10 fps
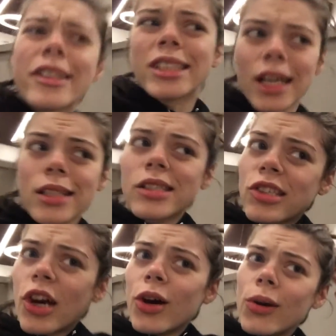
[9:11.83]
if it does
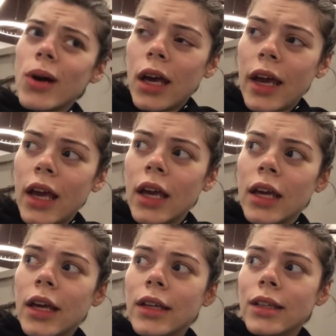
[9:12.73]
snow
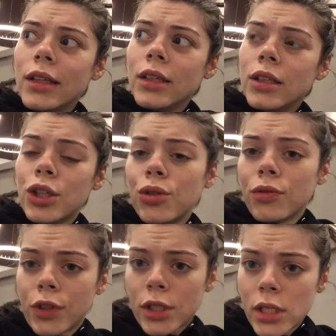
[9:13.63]
and the
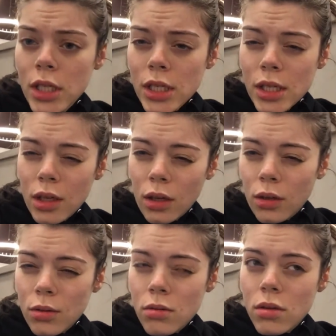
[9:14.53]
university is
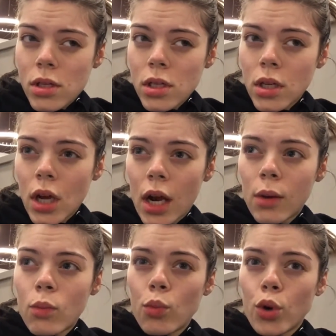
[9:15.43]
closed,
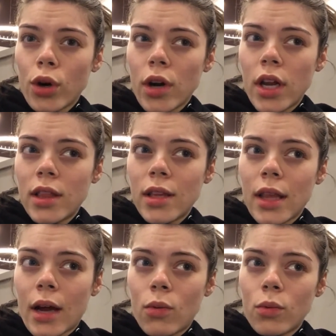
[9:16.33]
I'm worried that
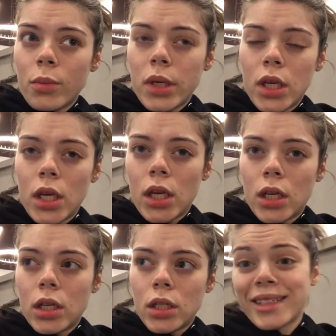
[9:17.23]
that will
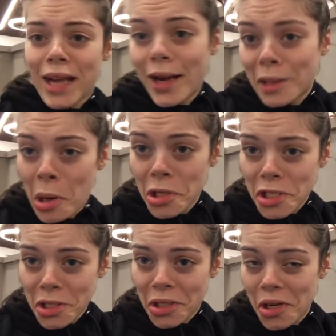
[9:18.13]
mean that the dining
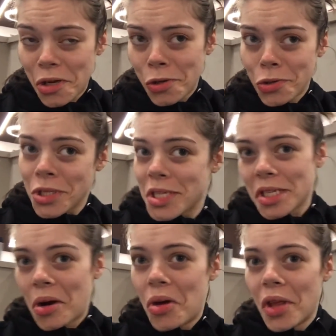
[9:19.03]
halls are closed
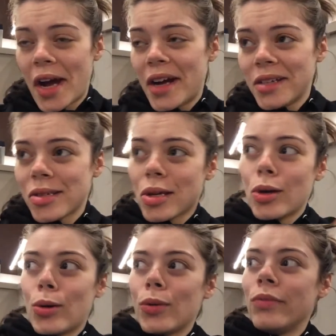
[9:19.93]
and all that.
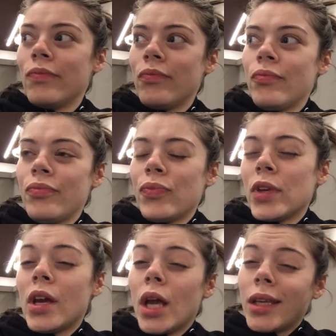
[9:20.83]
So
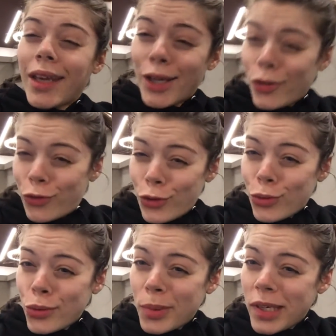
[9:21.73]
getting
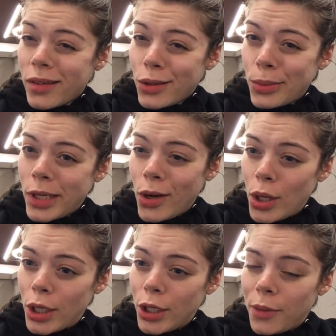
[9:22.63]
food will be a little bit
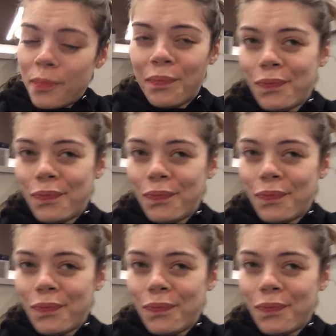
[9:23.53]
harder.